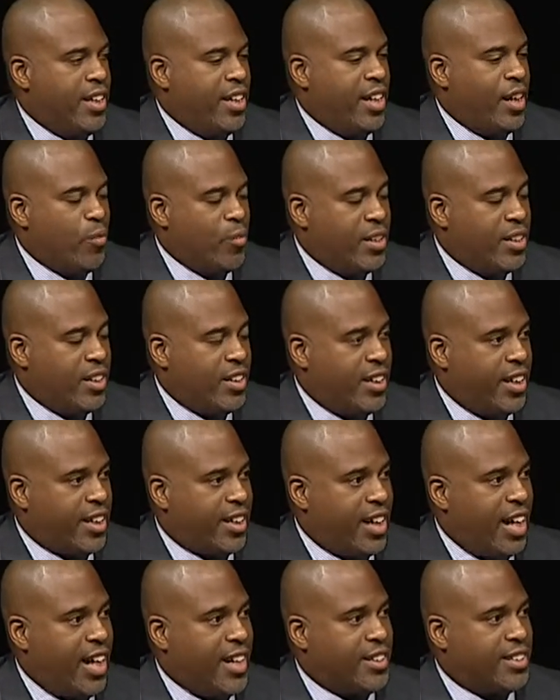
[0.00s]
and within that
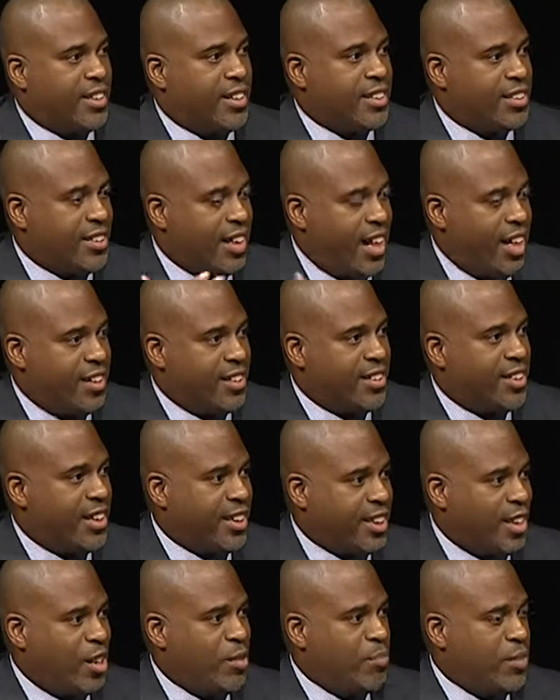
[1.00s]
context, how does that
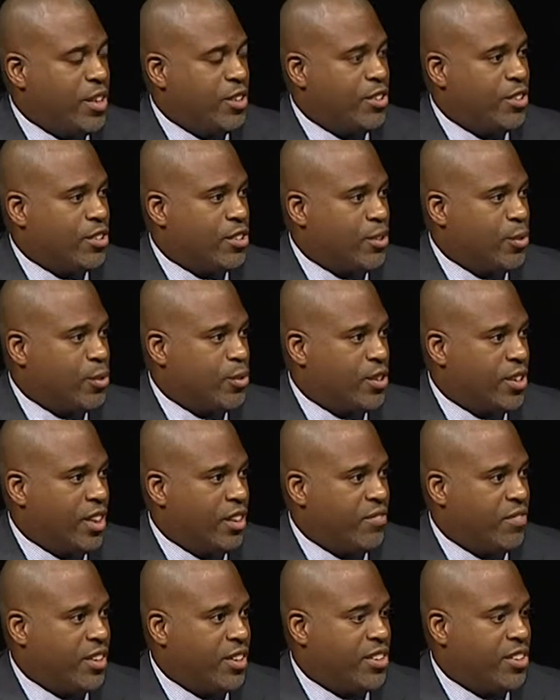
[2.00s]
come into school
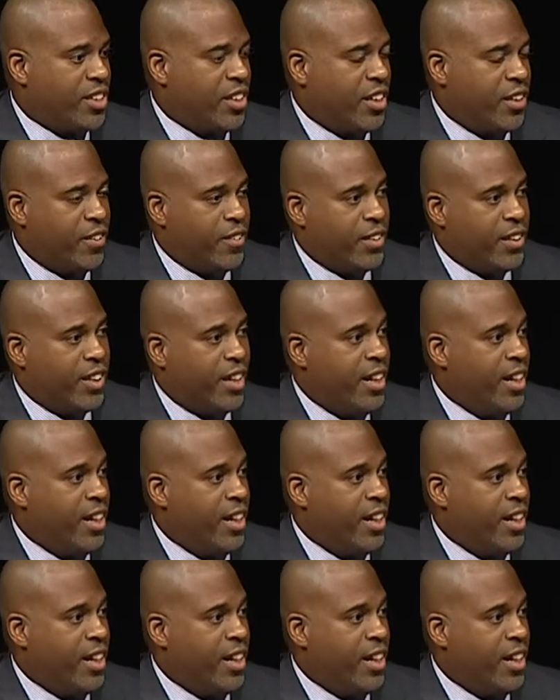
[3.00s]
safety and security?